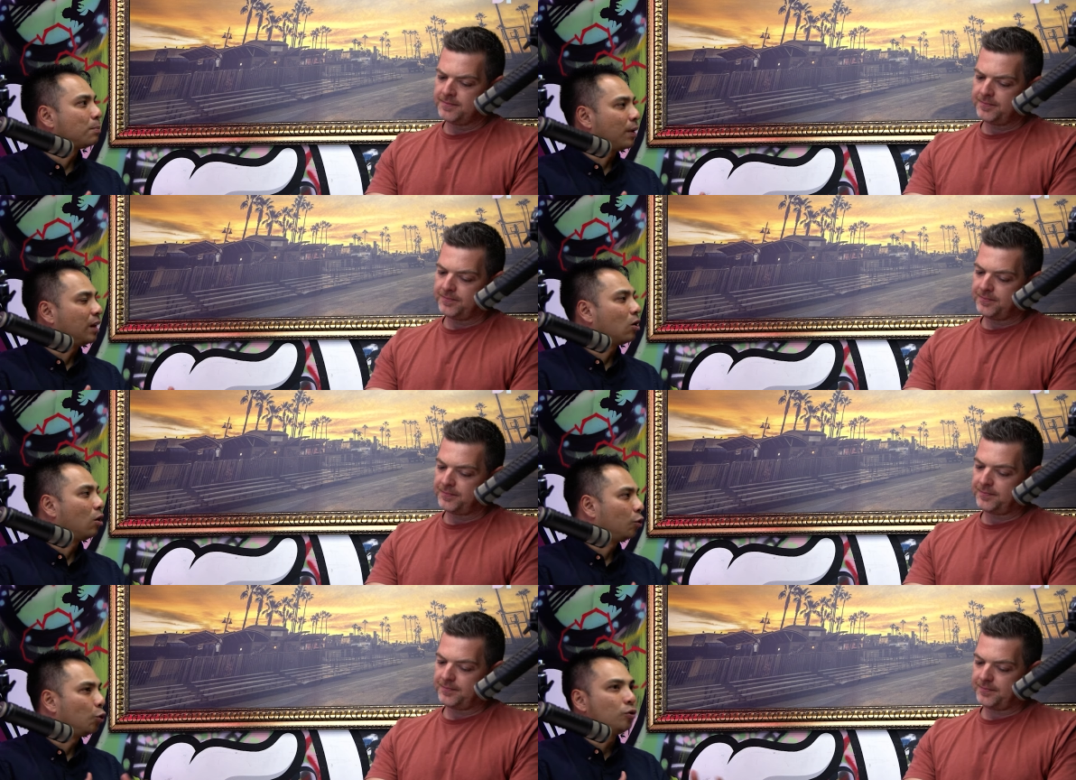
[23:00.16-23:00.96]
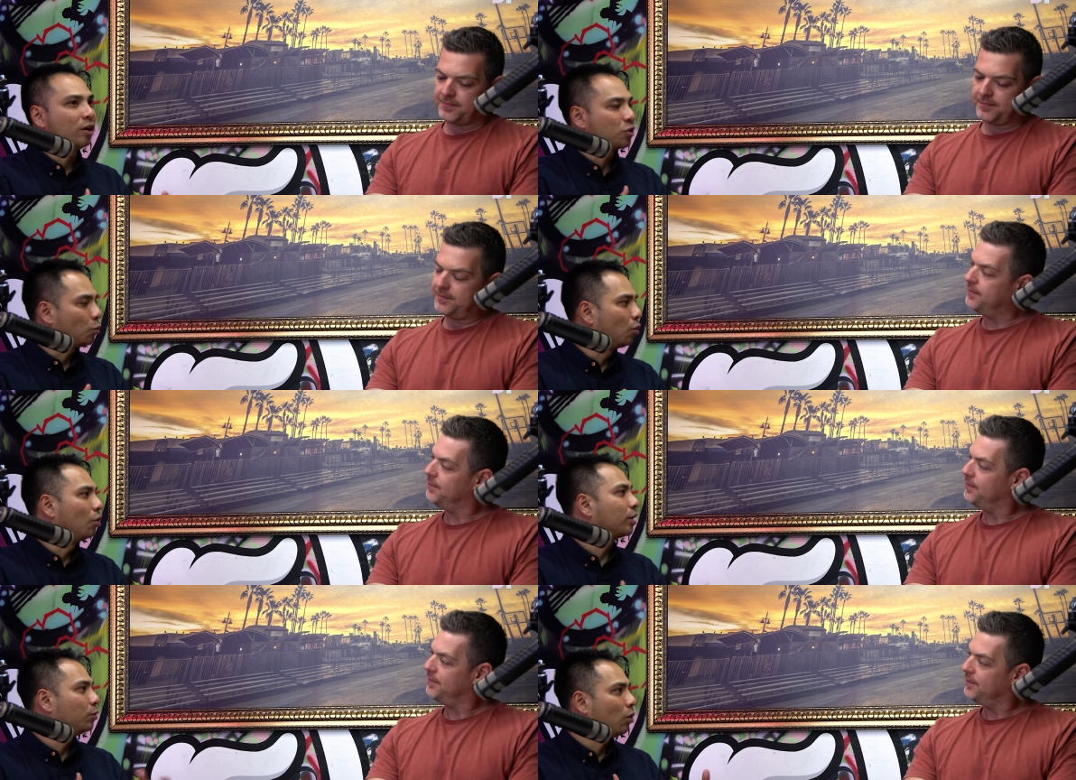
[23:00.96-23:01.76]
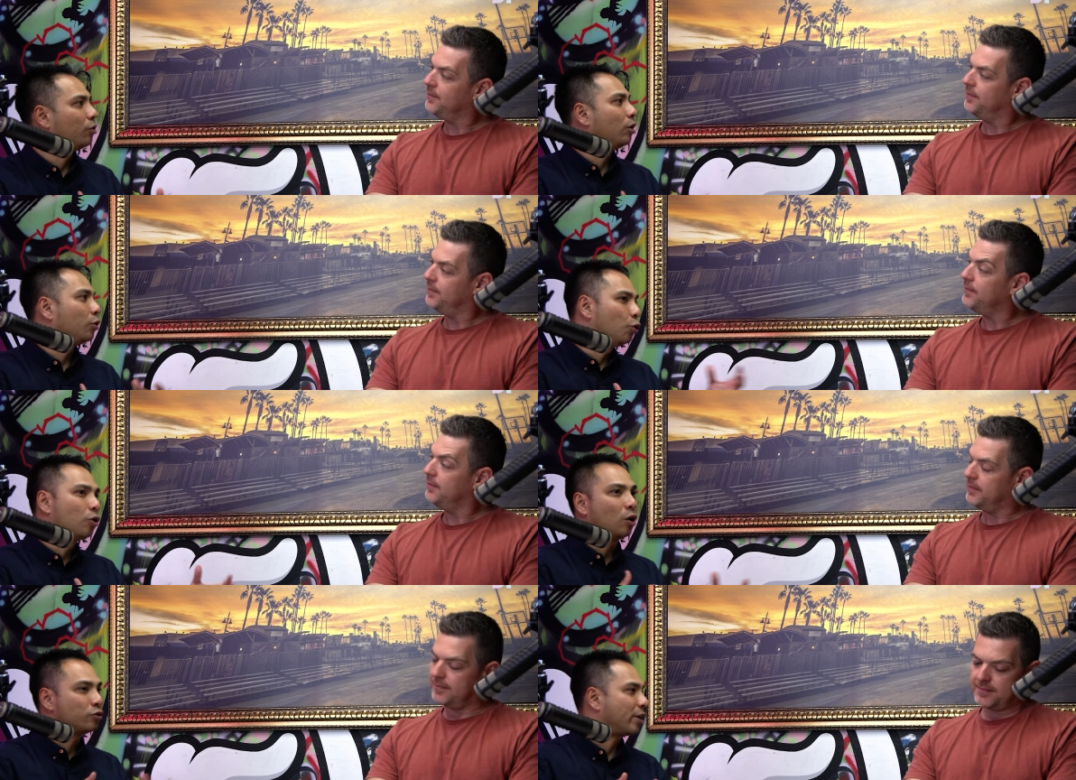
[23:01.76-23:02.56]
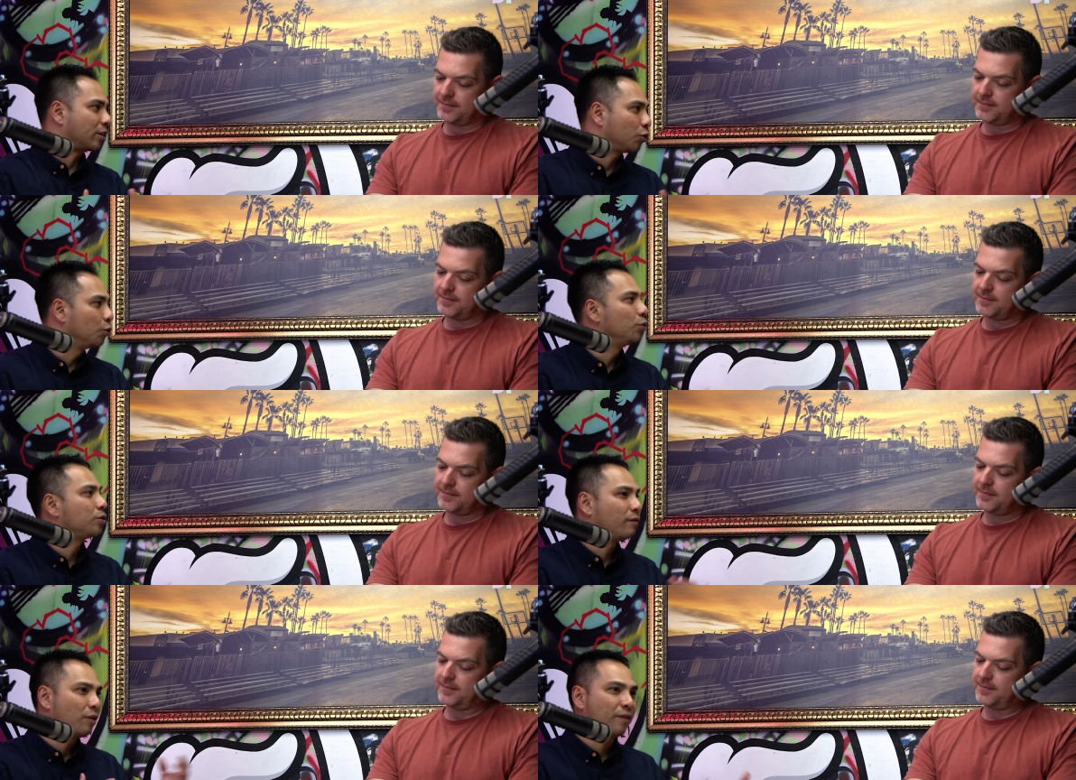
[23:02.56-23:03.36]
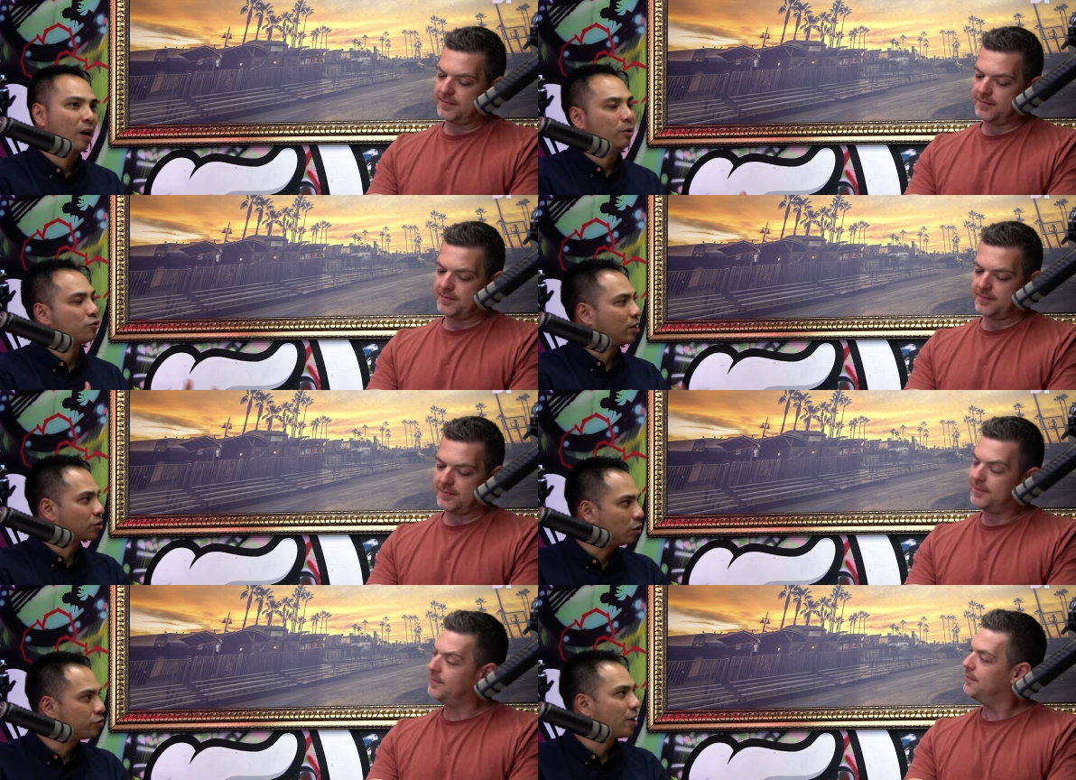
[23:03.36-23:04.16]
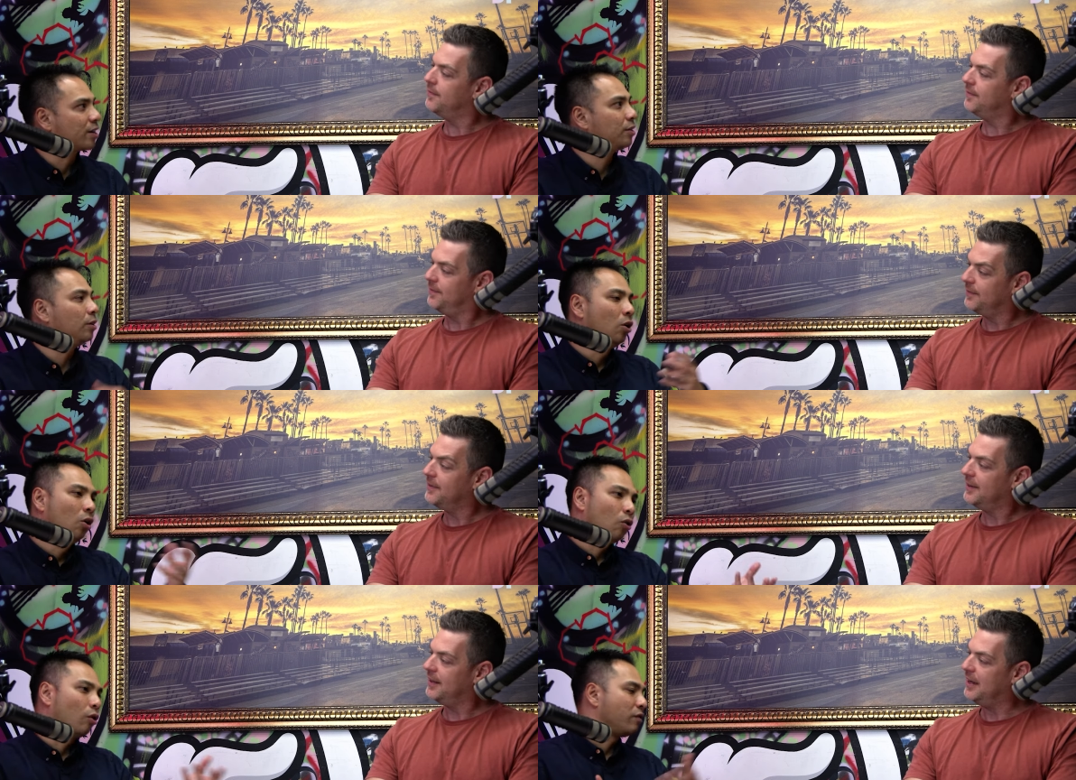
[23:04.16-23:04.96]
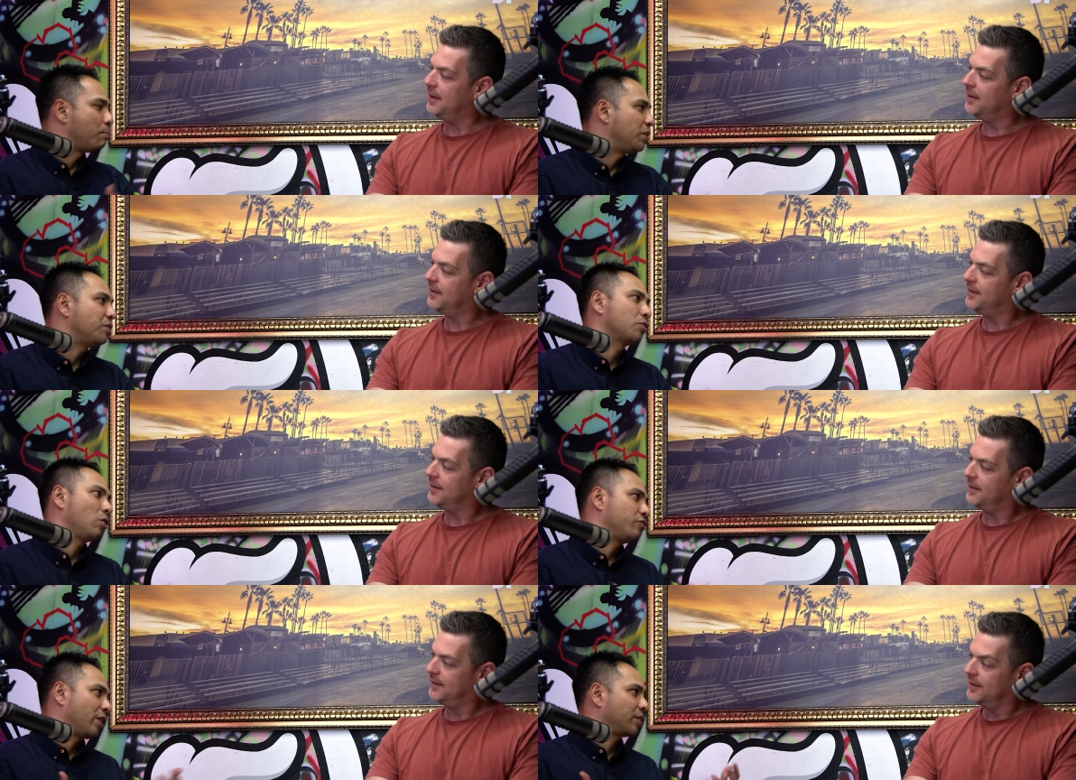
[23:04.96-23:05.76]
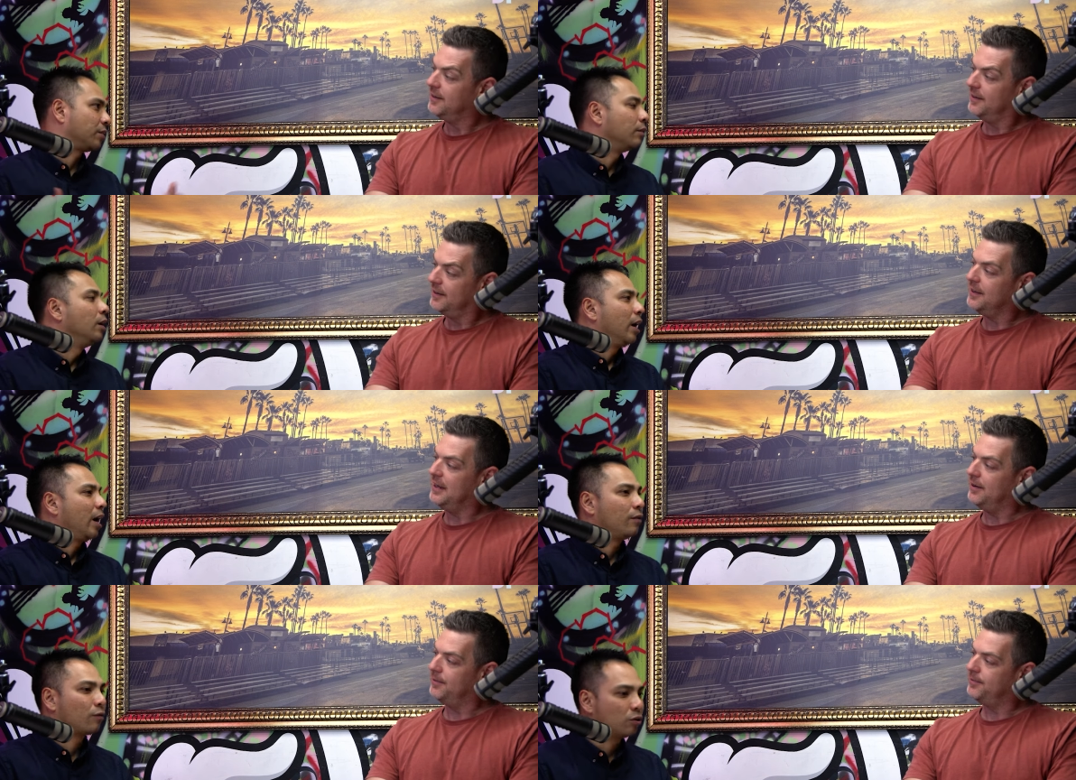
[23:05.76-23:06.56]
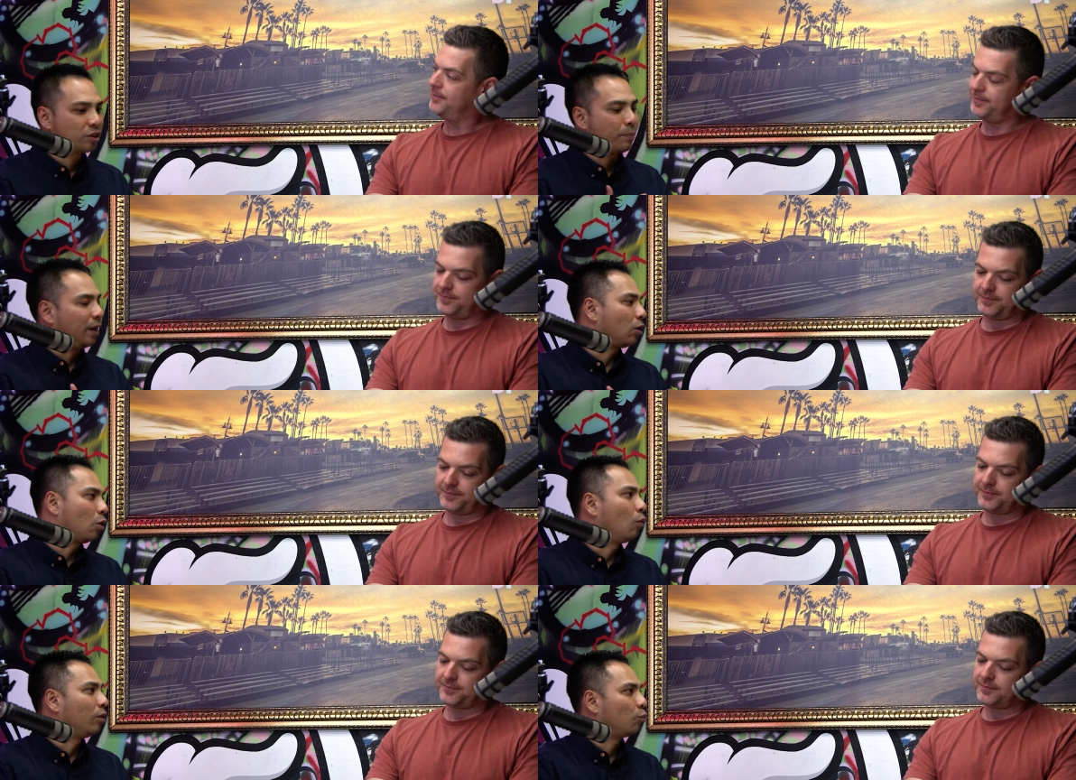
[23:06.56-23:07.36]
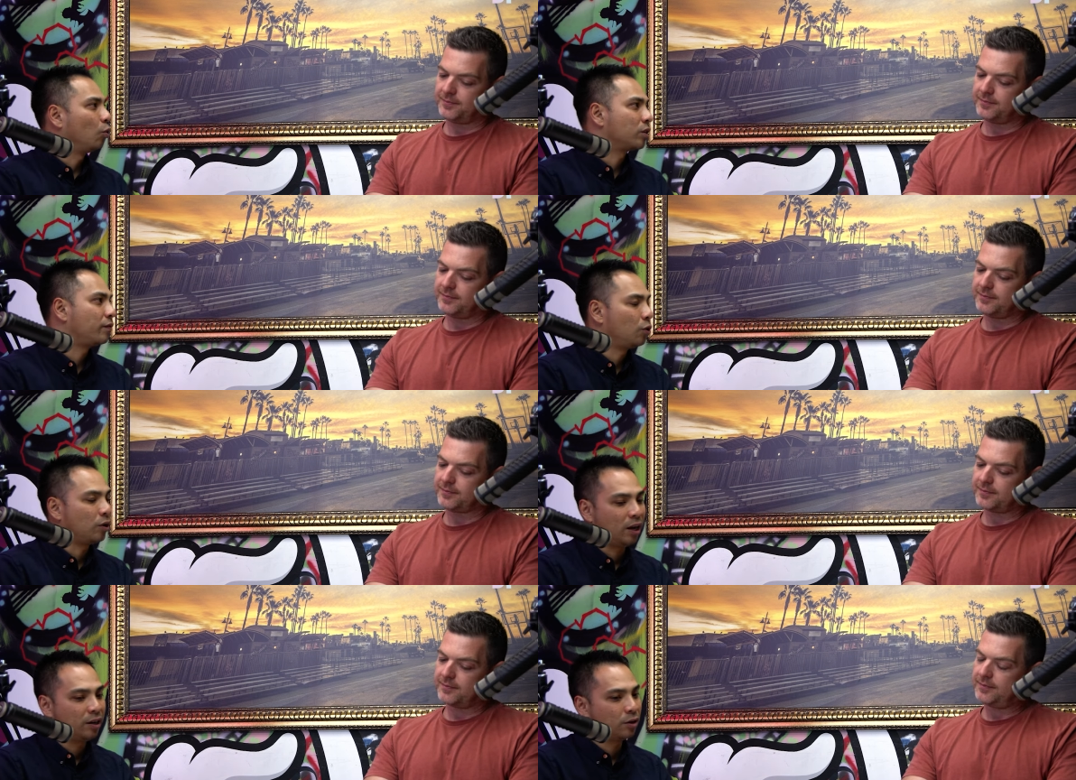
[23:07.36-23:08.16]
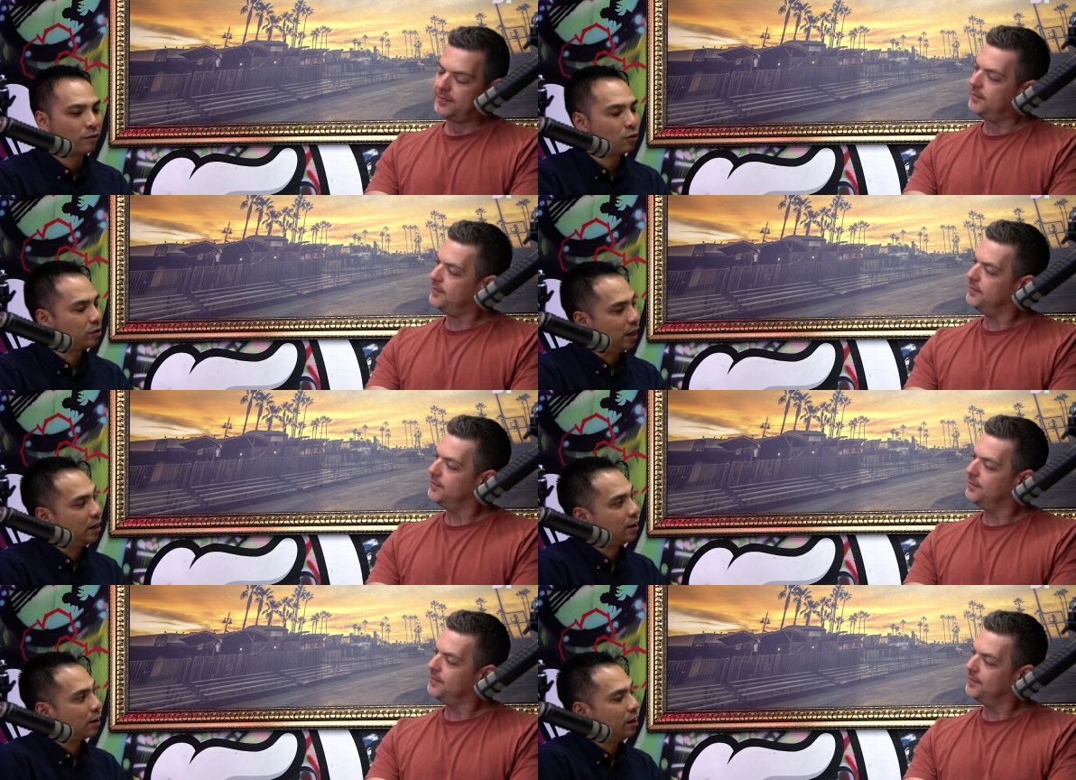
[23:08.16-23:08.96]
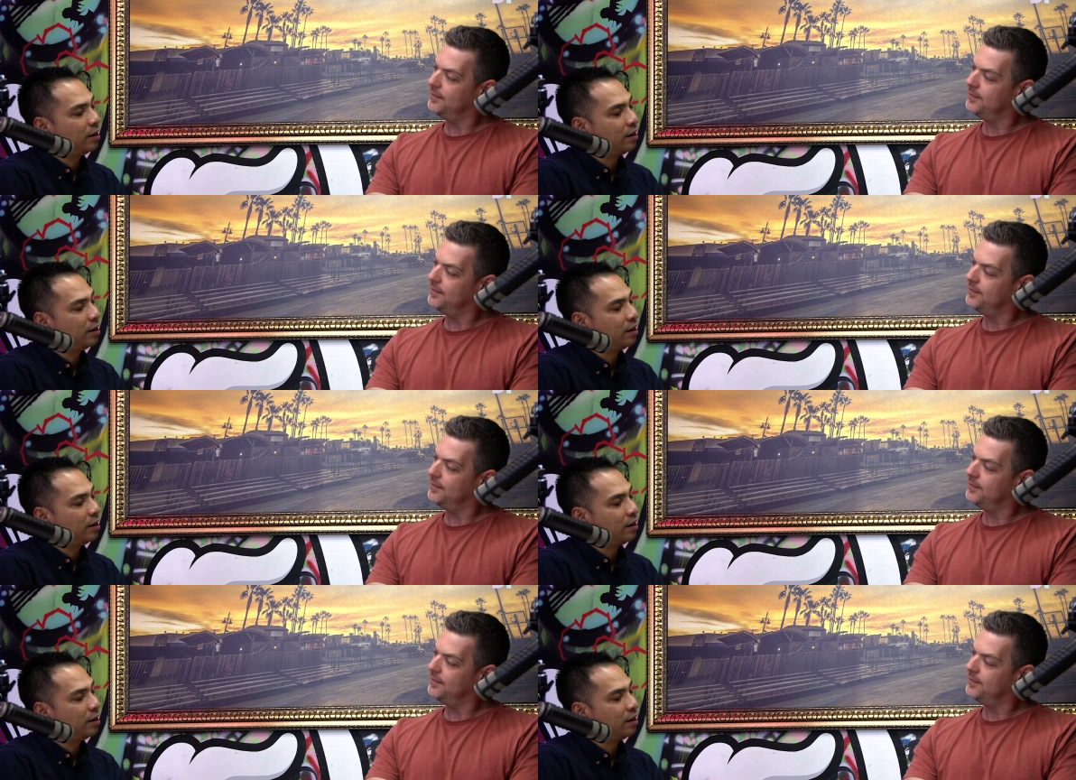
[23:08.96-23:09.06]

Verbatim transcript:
Speaker 1: depending on who does the work and whatnot and who contracts who. So if your family trust contracts it or if yeah. your business contracts it. Yeah. And of course, depending on what works for you. And of course, end of